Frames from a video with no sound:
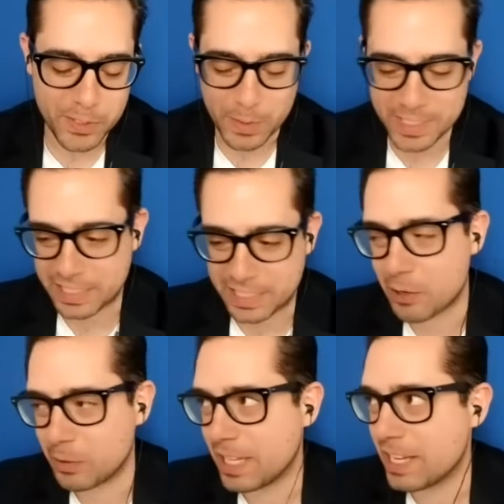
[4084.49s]
So it's like not
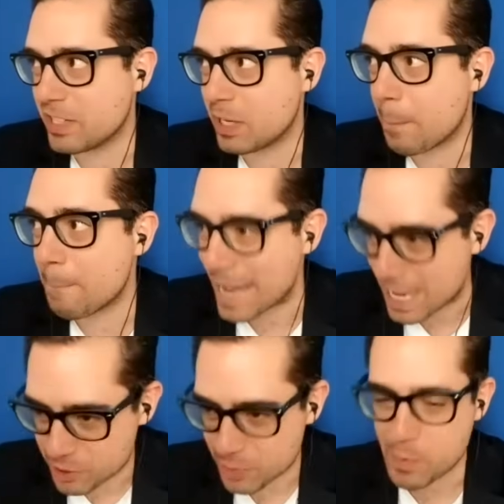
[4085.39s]
only is it a
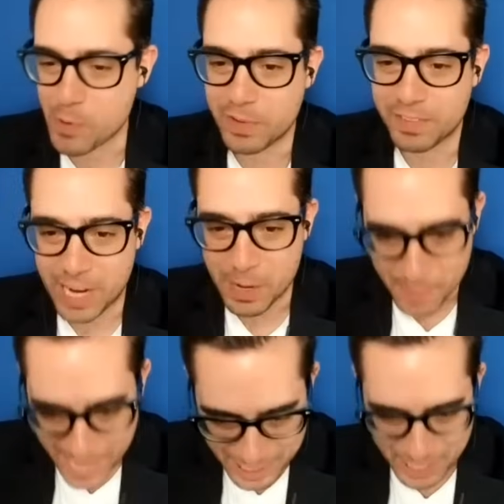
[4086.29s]
major movie by a
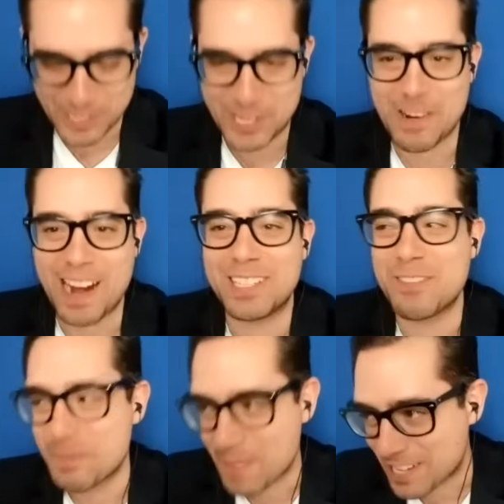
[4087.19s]
major director
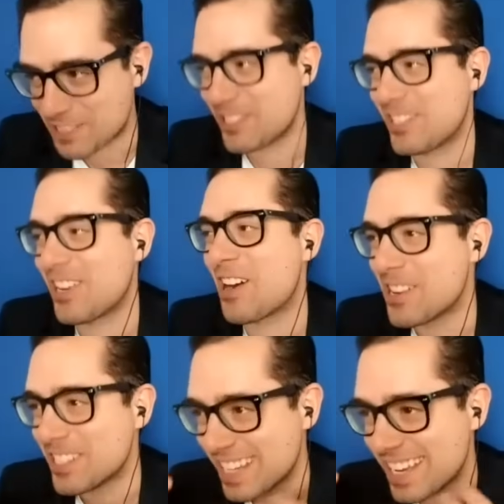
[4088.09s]
with major
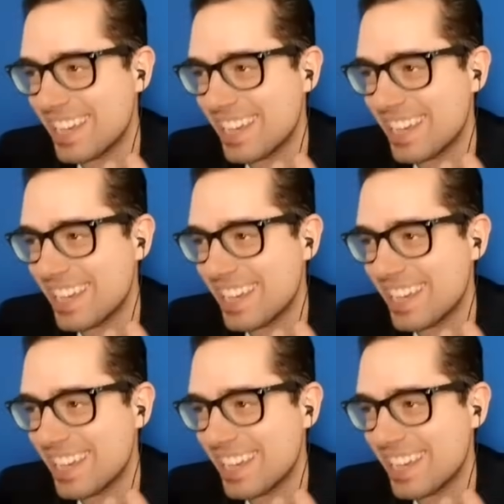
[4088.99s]
stars,